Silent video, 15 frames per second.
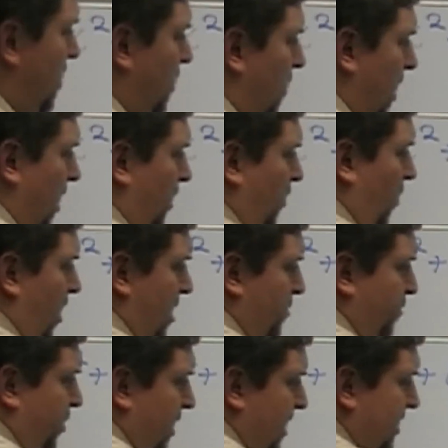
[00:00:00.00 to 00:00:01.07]
Well,
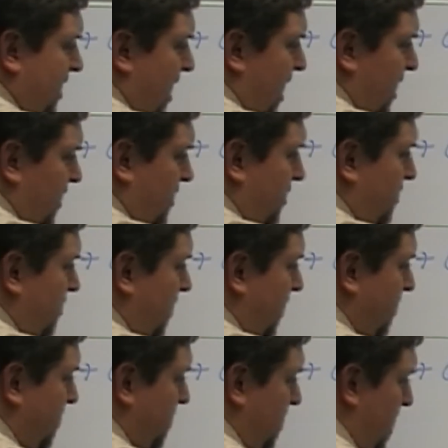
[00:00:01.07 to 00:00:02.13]
1 plus 8
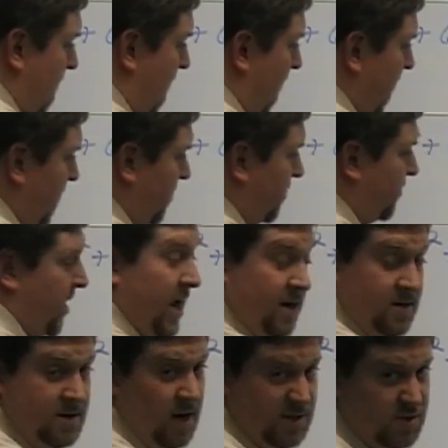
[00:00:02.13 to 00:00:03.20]
is 9, and
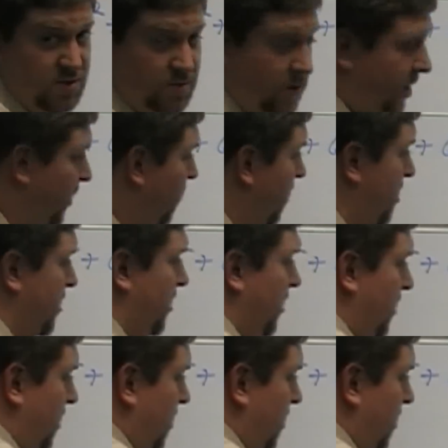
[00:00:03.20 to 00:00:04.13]
that doesn't really work.